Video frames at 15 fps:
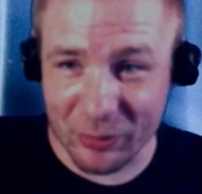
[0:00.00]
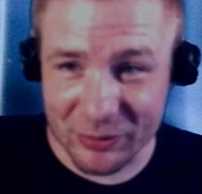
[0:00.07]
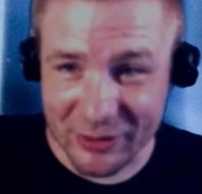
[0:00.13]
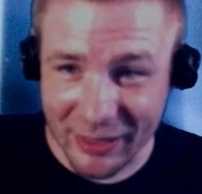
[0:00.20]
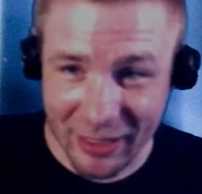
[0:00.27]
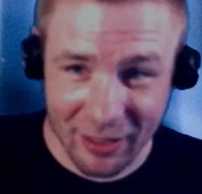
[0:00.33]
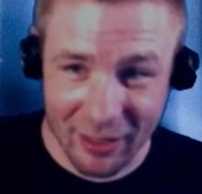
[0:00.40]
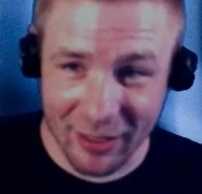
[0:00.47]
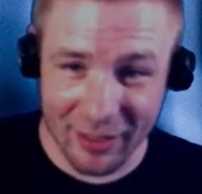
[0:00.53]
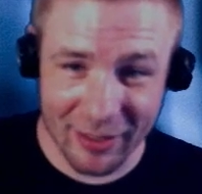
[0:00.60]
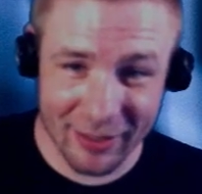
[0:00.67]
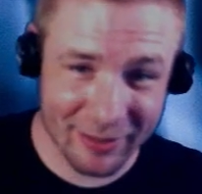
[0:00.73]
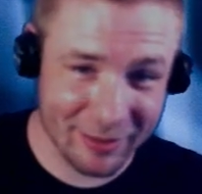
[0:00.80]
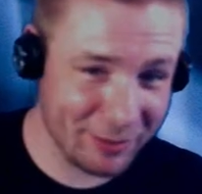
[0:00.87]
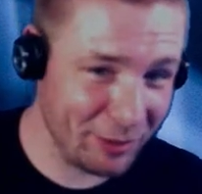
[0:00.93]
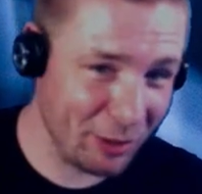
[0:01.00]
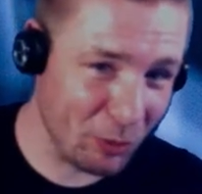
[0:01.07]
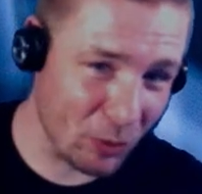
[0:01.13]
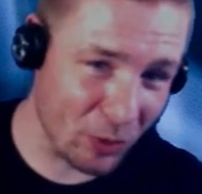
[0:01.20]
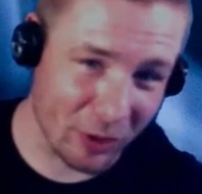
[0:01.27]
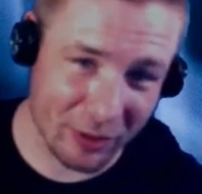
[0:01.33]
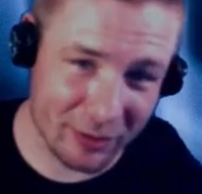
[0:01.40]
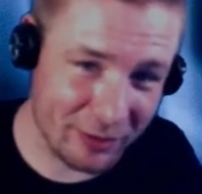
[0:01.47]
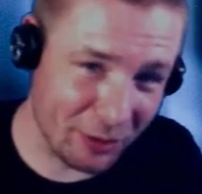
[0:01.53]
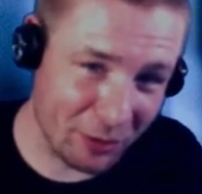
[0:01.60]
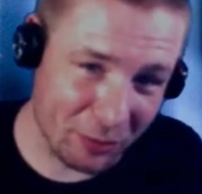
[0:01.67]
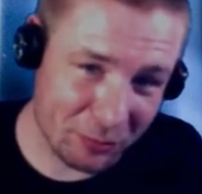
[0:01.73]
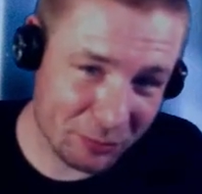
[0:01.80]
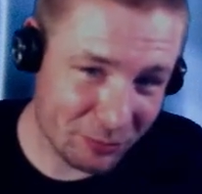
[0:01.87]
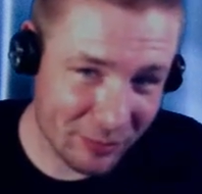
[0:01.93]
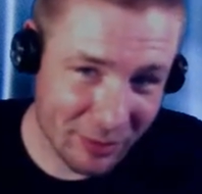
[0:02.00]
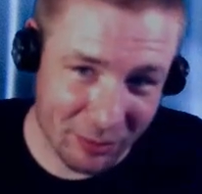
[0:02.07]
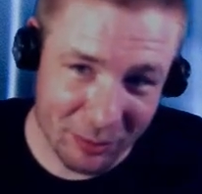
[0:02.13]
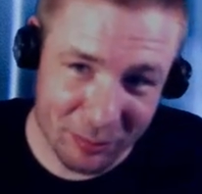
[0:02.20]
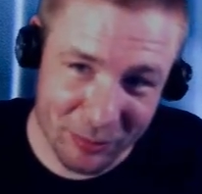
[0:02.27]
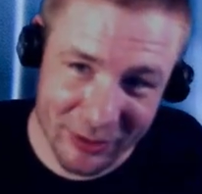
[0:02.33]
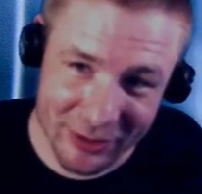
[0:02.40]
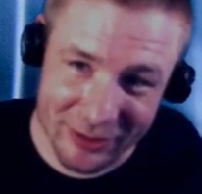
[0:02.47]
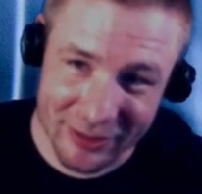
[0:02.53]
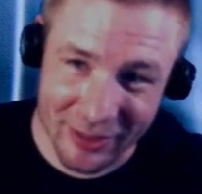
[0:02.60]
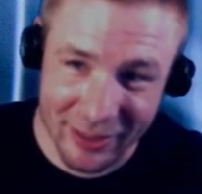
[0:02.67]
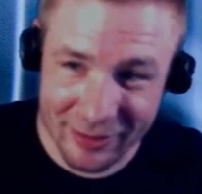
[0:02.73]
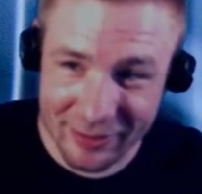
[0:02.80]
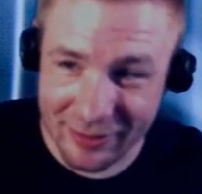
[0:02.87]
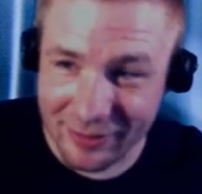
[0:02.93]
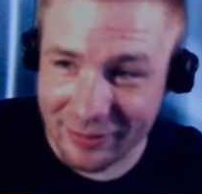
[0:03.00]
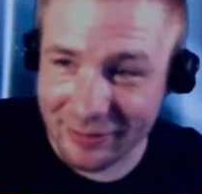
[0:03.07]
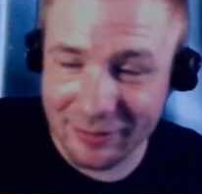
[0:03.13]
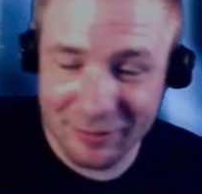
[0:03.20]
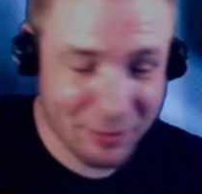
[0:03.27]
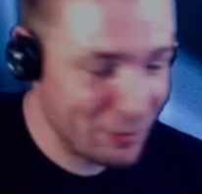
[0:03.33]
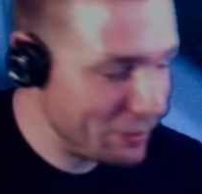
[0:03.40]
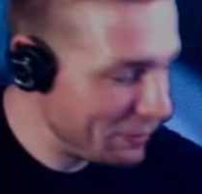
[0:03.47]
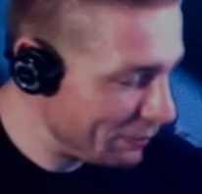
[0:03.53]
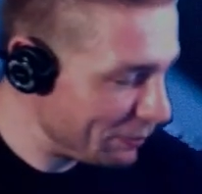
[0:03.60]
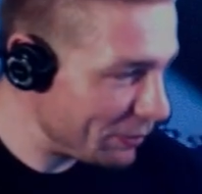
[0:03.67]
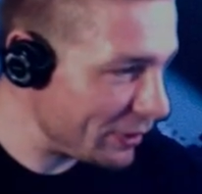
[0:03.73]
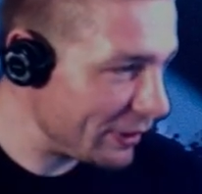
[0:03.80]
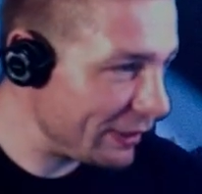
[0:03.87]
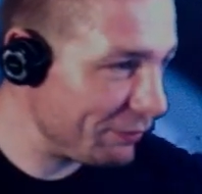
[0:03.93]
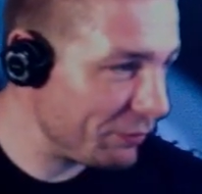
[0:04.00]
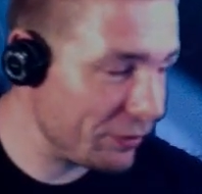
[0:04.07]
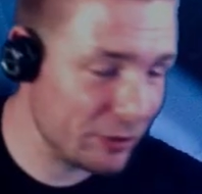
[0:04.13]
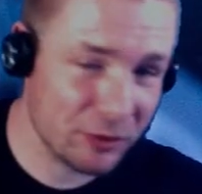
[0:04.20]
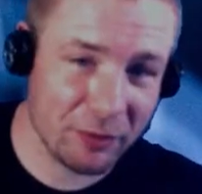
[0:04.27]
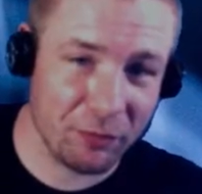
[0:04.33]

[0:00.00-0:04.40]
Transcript: and say hi, or I appreciate the. But if you're